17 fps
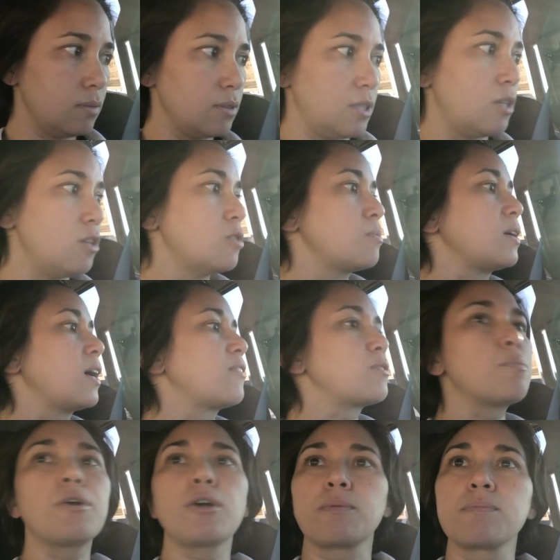Excuse me, I
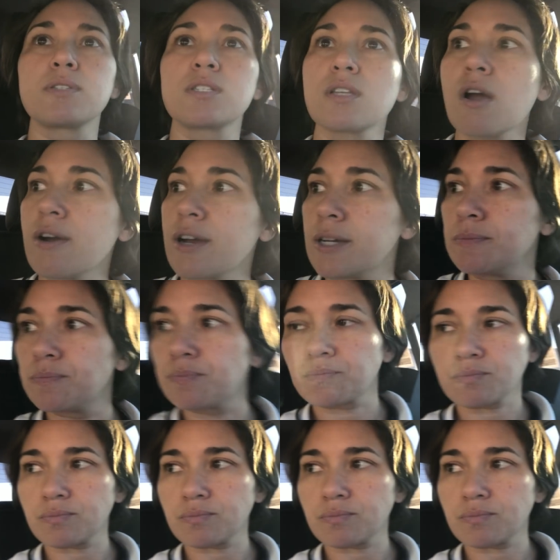have to burp. Sorry.